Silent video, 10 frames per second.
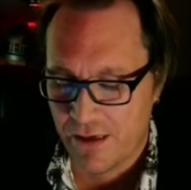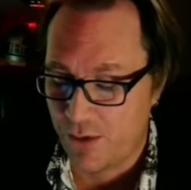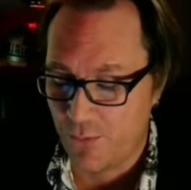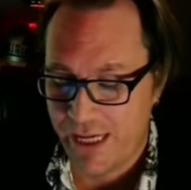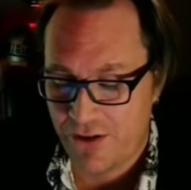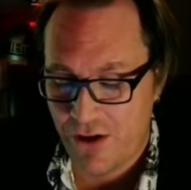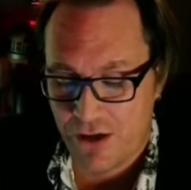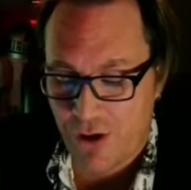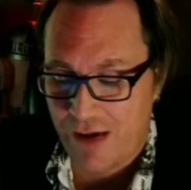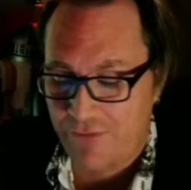And we had
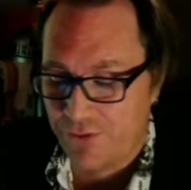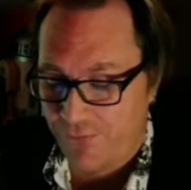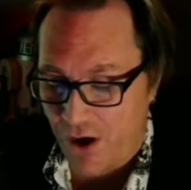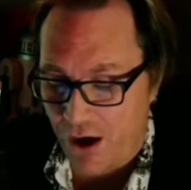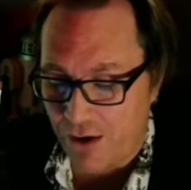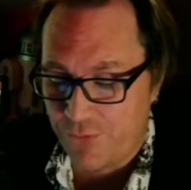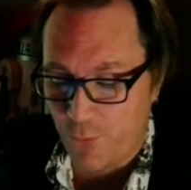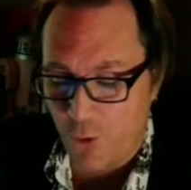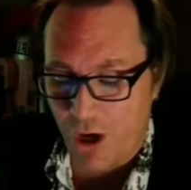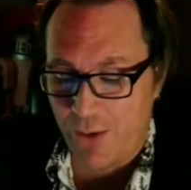not traveled far
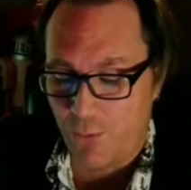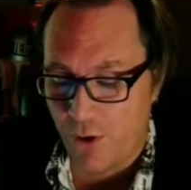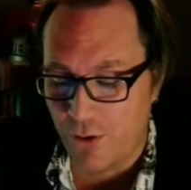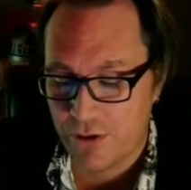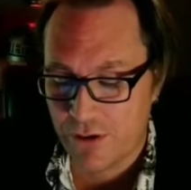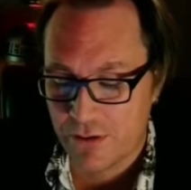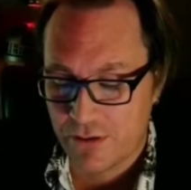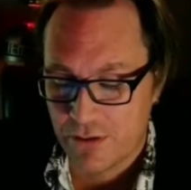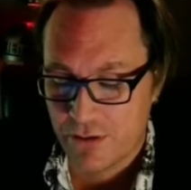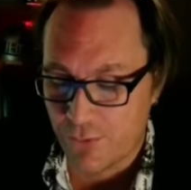from where I woke
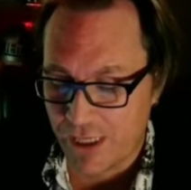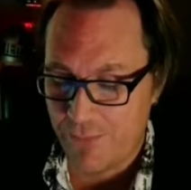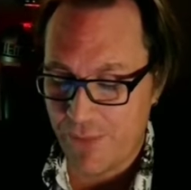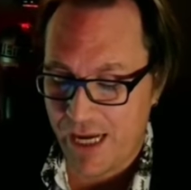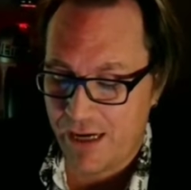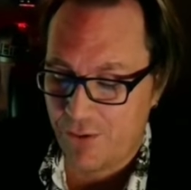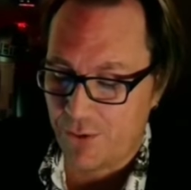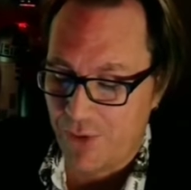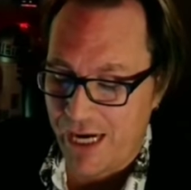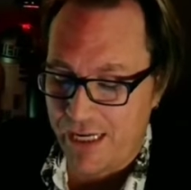when I made out a
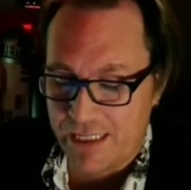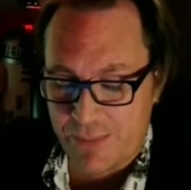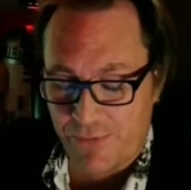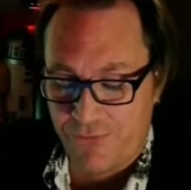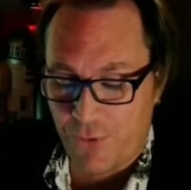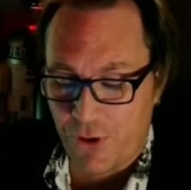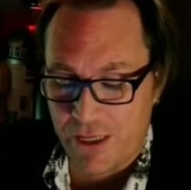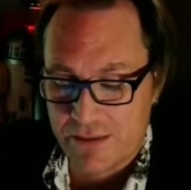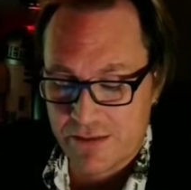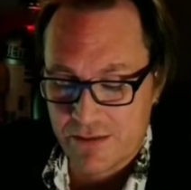radiance before
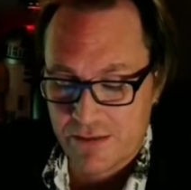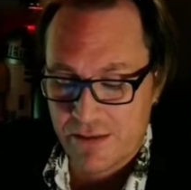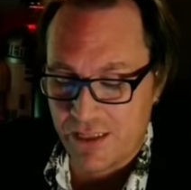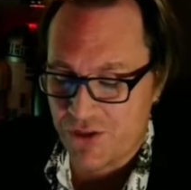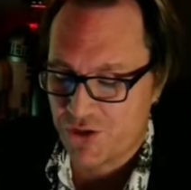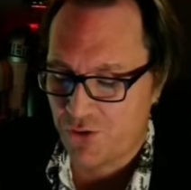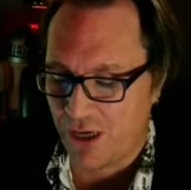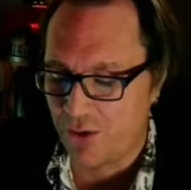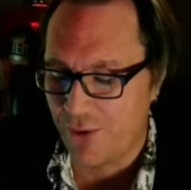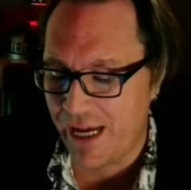us that
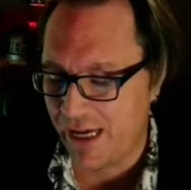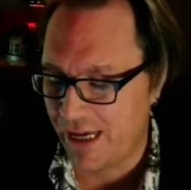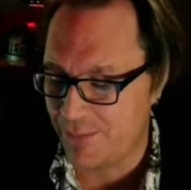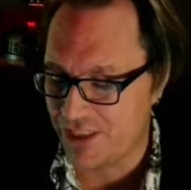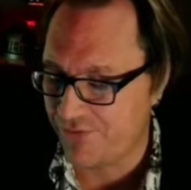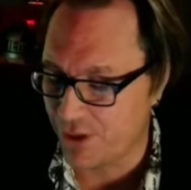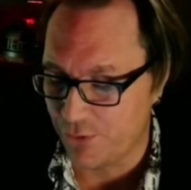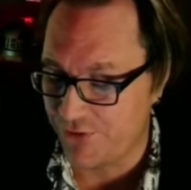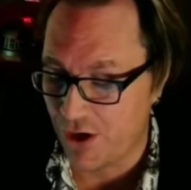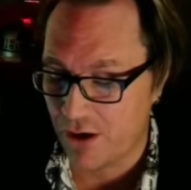struck away a hemisphere
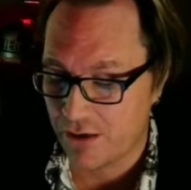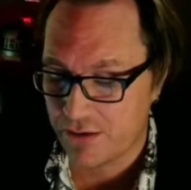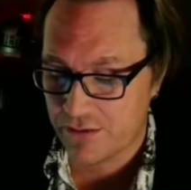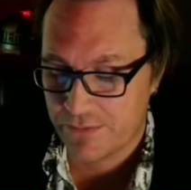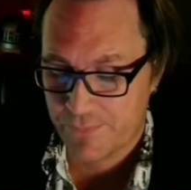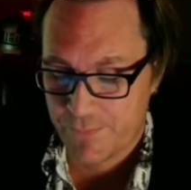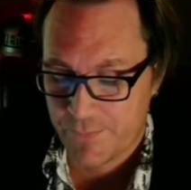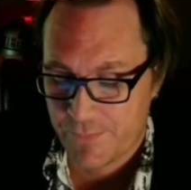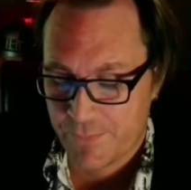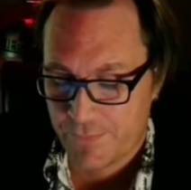of dark.
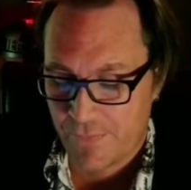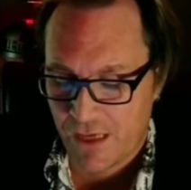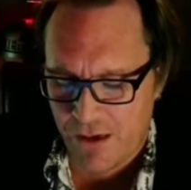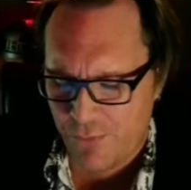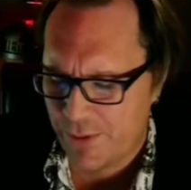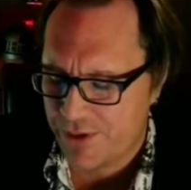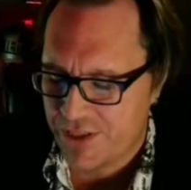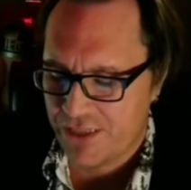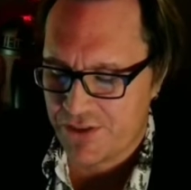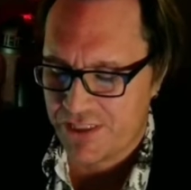We were
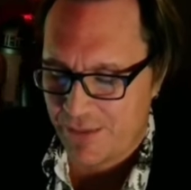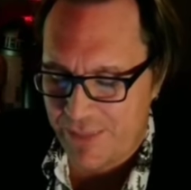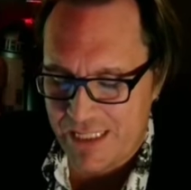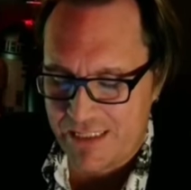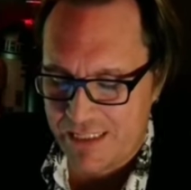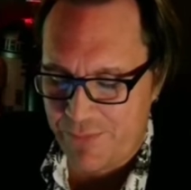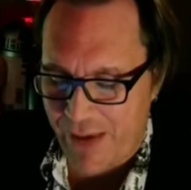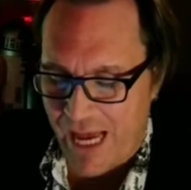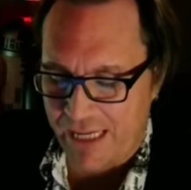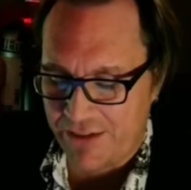still some distance
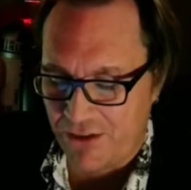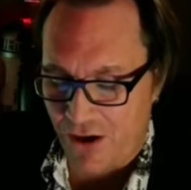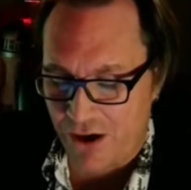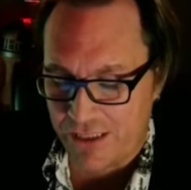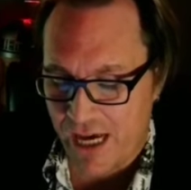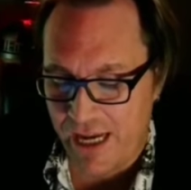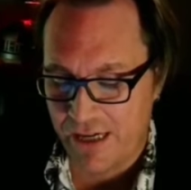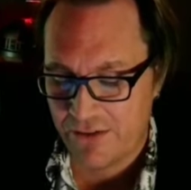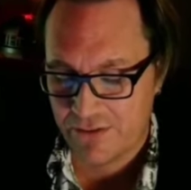back in the long night,